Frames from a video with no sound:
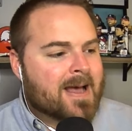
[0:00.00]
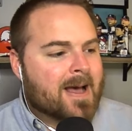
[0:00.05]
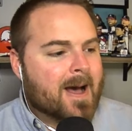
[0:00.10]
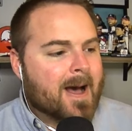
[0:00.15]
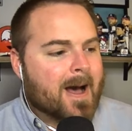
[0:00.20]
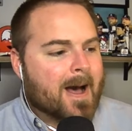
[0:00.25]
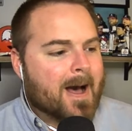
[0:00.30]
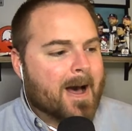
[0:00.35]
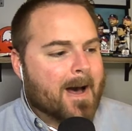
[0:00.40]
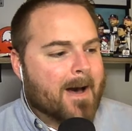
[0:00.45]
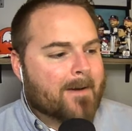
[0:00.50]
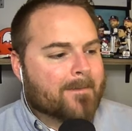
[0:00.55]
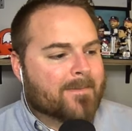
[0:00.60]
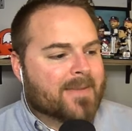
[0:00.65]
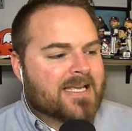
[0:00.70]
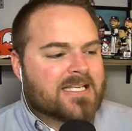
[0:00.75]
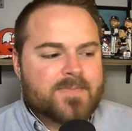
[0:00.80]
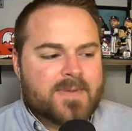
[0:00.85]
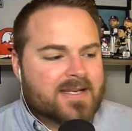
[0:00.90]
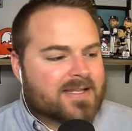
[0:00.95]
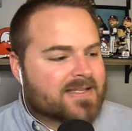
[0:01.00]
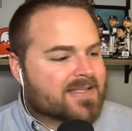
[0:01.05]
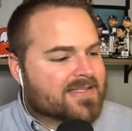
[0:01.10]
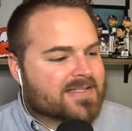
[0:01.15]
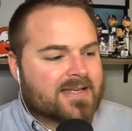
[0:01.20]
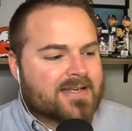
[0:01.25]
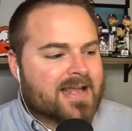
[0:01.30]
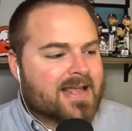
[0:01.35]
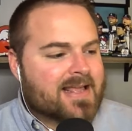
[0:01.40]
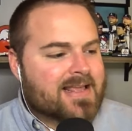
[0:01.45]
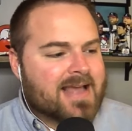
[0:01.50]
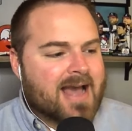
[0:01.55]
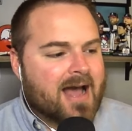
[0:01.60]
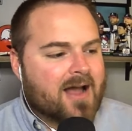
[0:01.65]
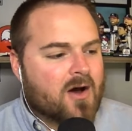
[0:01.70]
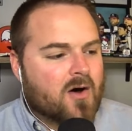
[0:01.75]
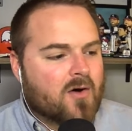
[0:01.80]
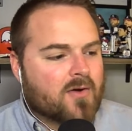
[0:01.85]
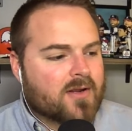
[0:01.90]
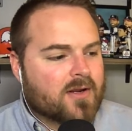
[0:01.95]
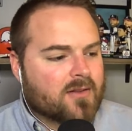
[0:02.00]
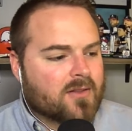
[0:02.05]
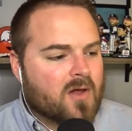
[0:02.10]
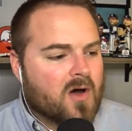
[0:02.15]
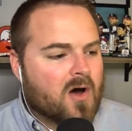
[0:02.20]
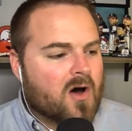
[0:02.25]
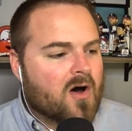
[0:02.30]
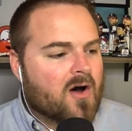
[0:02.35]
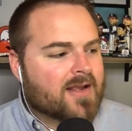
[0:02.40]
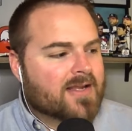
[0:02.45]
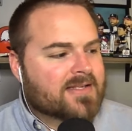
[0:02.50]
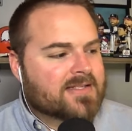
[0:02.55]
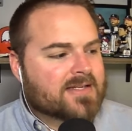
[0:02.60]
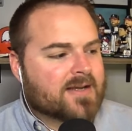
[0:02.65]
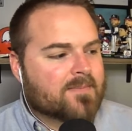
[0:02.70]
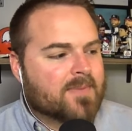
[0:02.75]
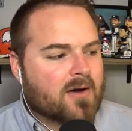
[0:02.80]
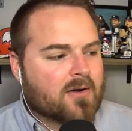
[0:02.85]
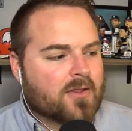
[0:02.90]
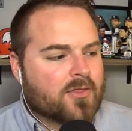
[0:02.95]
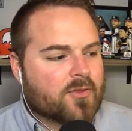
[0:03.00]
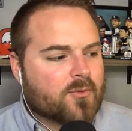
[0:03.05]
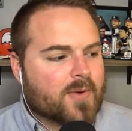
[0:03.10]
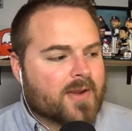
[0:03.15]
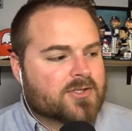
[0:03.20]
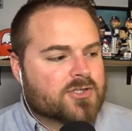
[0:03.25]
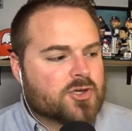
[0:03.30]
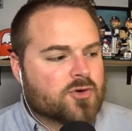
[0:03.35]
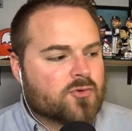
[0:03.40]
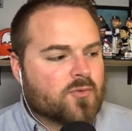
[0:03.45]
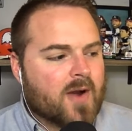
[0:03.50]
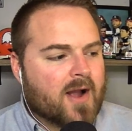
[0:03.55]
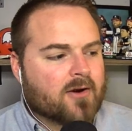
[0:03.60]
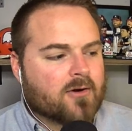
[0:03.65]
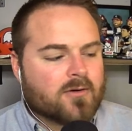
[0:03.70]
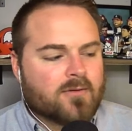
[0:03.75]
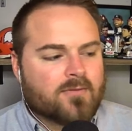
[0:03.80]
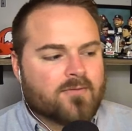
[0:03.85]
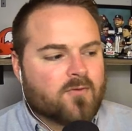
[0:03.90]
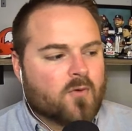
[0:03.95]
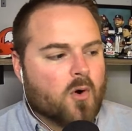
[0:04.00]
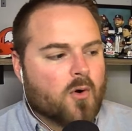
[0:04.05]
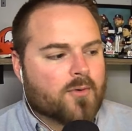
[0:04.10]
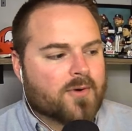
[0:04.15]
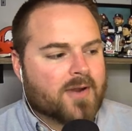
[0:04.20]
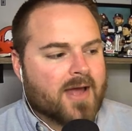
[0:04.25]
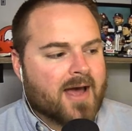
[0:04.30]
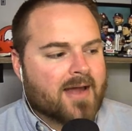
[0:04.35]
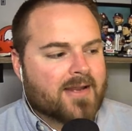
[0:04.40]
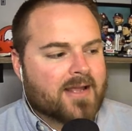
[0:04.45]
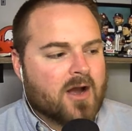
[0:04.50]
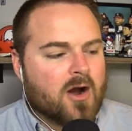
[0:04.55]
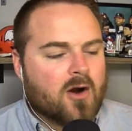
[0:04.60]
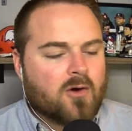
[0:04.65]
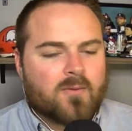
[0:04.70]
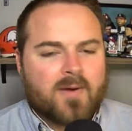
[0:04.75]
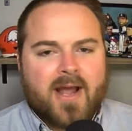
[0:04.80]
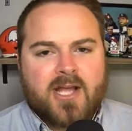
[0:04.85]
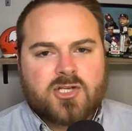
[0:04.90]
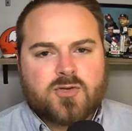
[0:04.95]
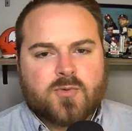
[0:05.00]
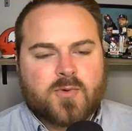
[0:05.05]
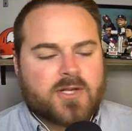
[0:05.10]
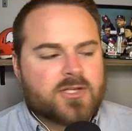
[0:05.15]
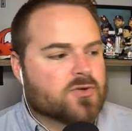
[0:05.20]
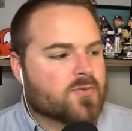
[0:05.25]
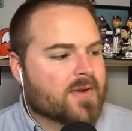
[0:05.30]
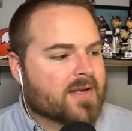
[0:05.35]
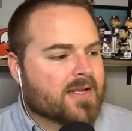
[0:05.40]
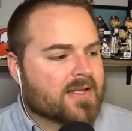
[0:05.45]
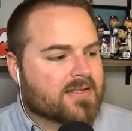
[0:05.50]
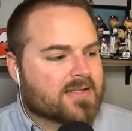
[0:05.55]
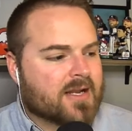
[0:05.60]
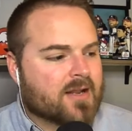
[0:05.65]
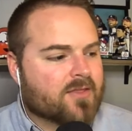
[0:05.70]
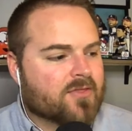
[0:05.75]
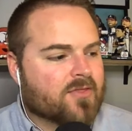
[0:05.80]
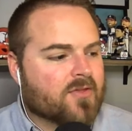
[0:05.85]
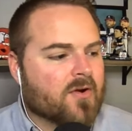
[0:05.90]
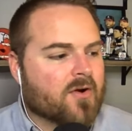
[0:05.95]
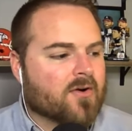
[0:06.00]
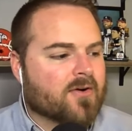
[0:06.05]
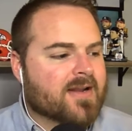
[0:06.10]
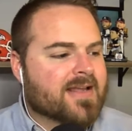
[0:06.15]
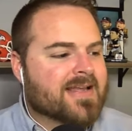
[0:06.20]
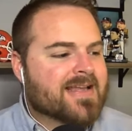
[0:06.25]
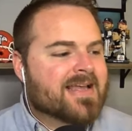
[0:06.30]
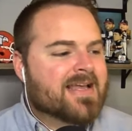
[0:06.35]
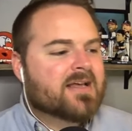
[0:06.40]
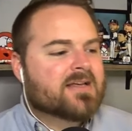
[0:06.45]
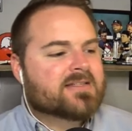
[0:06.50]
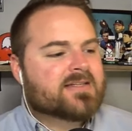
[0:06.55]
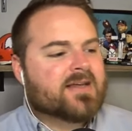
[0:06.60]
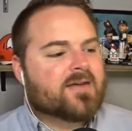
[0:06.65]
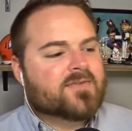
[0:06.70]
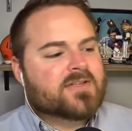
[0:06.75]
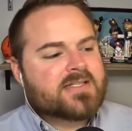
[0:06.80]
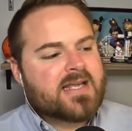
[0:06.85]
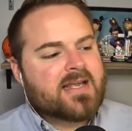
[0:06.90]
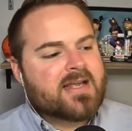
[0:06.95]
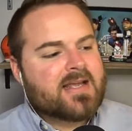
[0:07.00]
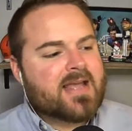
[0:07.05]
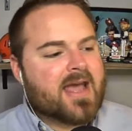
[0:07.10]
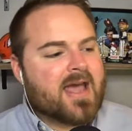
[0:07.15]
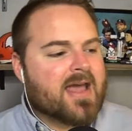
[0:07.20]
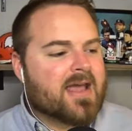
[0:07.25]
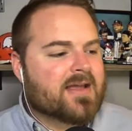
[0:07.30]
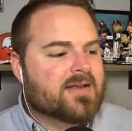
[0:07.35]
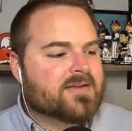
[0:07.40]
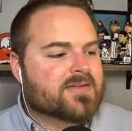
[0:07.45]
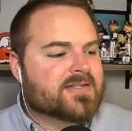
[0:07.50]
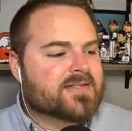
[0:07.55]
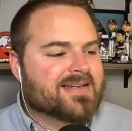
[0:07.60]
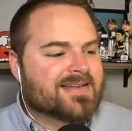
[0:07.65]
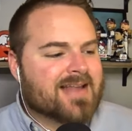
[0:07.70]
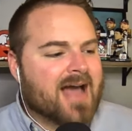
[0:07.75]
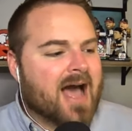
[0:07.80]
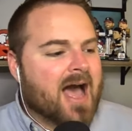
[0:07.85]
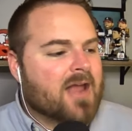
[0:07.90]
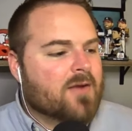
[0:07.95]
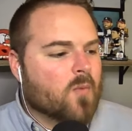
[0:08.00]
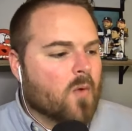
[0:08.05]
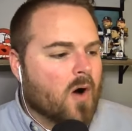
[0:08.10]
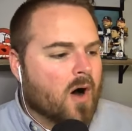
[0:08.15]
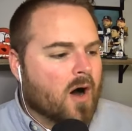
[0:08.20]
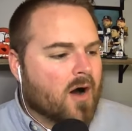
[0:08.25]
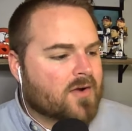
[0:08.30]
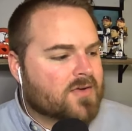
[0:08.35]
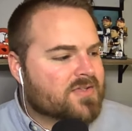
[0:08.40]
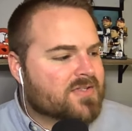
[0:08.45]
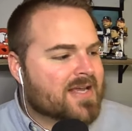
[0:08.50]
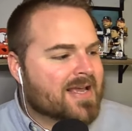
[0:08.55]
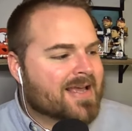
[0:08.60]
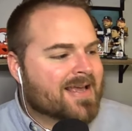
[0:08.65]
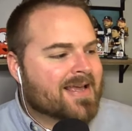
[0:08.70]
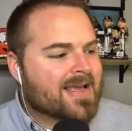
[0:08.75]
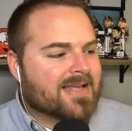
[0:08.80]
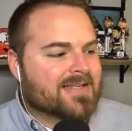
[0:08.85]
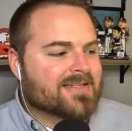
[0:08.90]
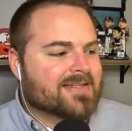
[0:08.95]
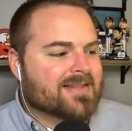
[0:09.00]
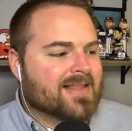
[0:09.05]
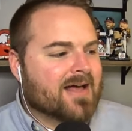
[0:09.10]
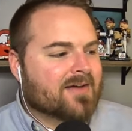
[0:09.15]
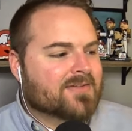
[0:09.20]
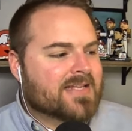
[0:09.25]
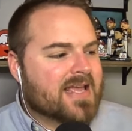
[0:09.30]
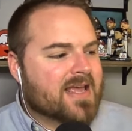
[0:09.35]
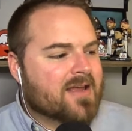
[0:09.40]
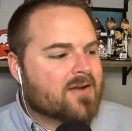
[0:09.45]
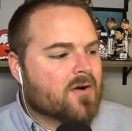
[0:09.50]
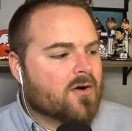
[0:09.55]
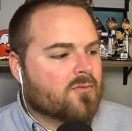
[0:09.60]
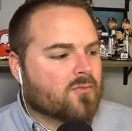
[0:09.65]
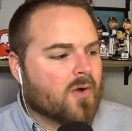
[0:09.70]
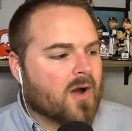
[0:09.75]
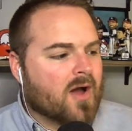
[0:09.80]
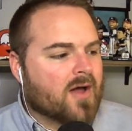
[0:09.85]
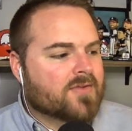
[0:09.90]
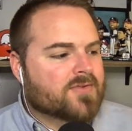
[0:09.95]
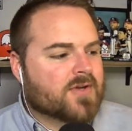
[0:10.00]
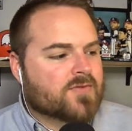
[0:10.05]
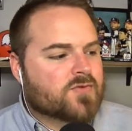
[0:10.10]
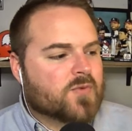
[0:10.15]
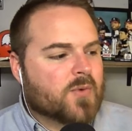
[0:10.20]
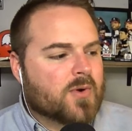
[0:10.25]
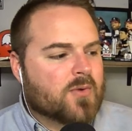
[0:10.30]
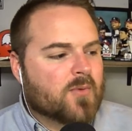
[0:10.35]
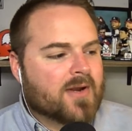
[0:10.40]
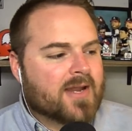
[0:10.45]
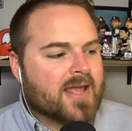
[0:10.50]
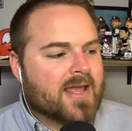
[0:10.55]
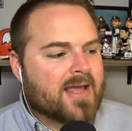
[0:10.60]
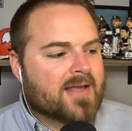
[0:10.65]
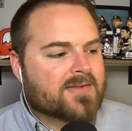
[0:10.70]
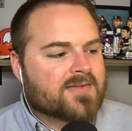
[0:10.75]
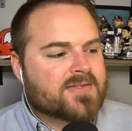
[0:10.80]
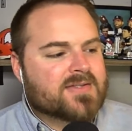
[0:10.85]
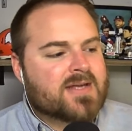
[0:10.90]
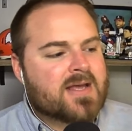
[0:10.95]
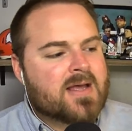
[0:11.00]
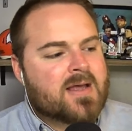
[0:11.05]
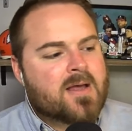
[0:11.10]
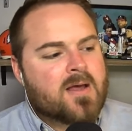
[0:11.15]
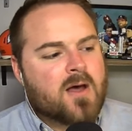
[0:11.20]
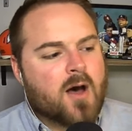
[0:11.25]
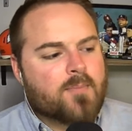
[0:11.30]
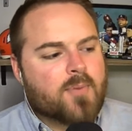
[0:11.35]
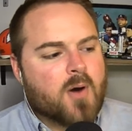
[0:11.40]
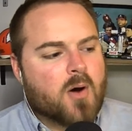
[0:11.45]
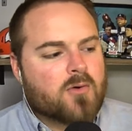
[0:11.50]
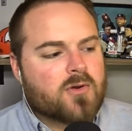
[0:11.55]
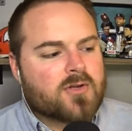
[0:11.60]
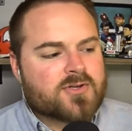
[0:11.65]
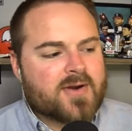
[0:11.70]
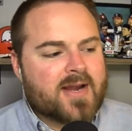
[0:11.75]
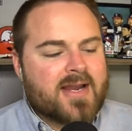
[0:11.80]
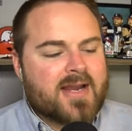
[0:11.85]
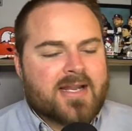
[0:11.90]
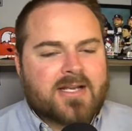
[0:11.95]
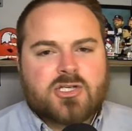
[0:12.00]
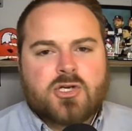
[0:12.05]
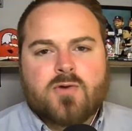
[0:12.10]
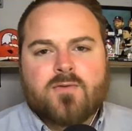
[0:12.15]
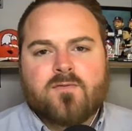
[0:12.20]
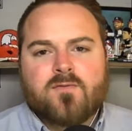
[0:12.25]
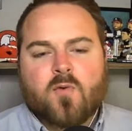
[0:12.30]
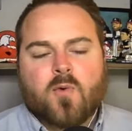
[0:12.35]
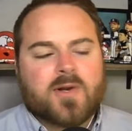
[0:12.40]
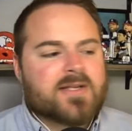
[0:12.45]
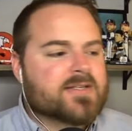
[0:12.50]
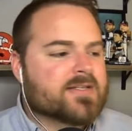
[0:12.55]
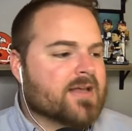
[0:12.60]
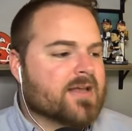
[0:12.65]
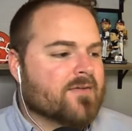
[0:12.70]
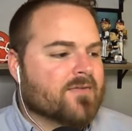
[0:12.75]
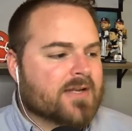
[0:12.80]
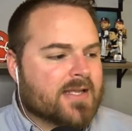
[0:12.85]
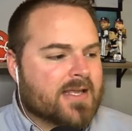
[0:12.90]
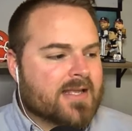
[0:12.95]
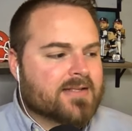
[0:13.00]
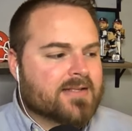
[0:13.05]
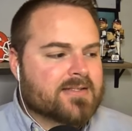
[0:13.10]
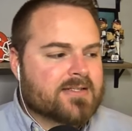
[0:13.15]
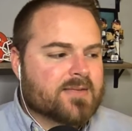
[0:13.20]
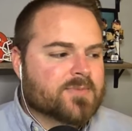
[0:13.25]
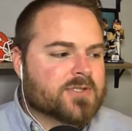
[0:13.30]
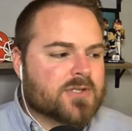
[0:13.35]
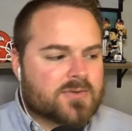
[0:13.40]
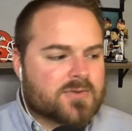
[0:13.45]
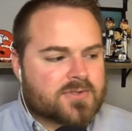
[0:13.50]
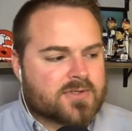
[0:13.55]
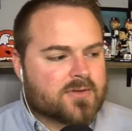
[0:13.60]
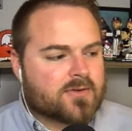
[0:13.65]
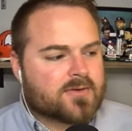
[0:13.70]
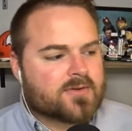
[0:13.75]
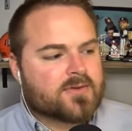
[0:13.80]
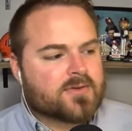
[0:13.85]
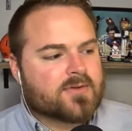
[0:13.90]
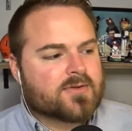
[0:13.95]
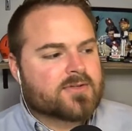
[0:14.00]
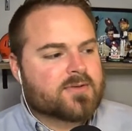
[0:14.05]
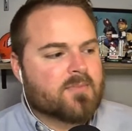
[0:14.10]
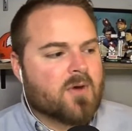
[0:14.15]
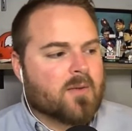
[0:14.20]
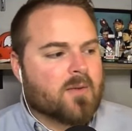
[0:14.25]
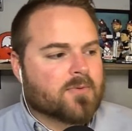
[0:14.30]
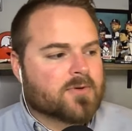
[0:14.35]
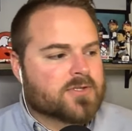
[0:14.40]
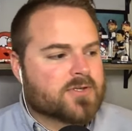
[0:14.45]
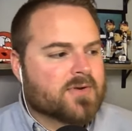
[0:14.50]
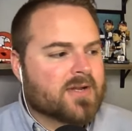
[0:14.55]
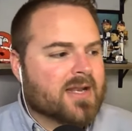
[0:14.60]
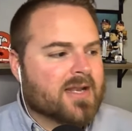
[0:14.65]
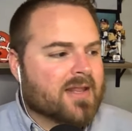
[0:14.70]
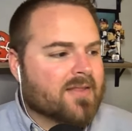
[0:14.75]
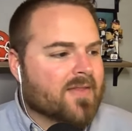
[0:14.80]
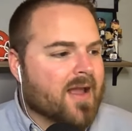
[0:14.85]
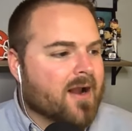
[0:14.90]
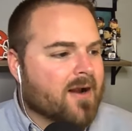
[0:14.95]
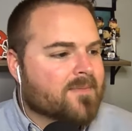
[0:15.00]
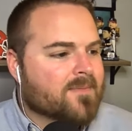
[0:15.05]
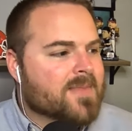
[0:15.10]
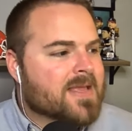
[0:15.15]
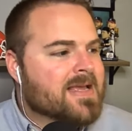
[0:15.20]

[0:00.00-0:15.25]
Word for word: Um, he's been the Sunday guy all year long. He's compiled a 3 and 2 record, a 409 ERA, 22 innings and a third, 17 Ks, 9 walks. He's allowed 10 earned runs on 21 hits. Opponents are hitting 247 against him. So, so there, there's some opportunity there.